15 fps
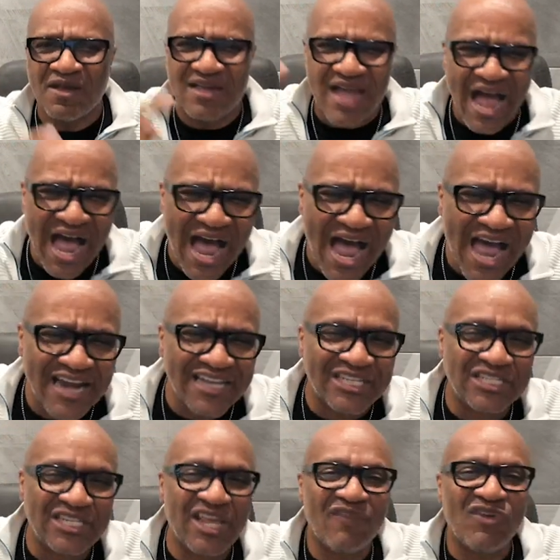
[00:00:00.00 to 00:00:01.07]
God
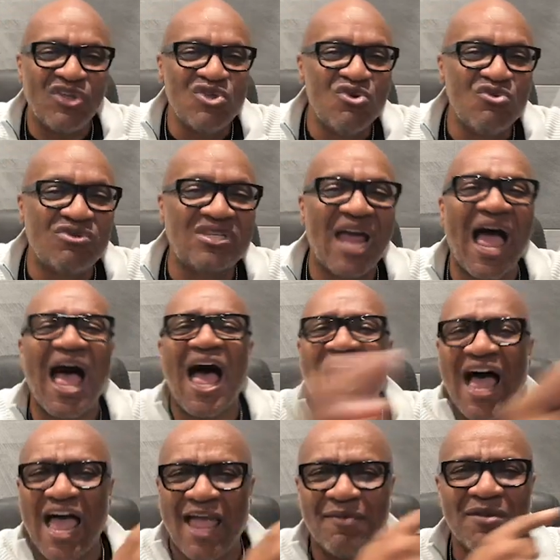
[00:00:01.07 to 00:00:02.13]
is giving you
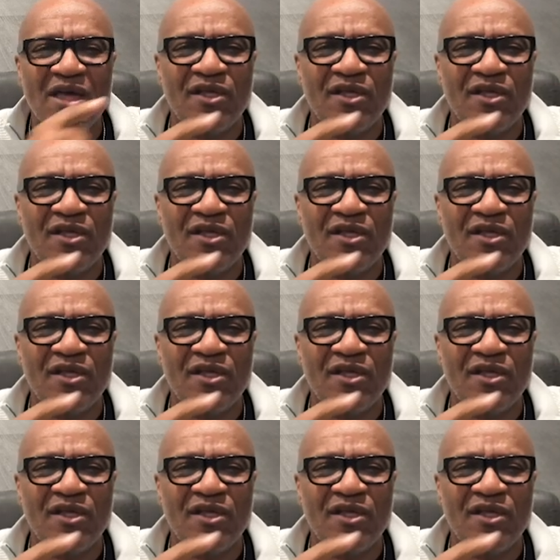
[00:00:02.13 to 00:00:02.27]
time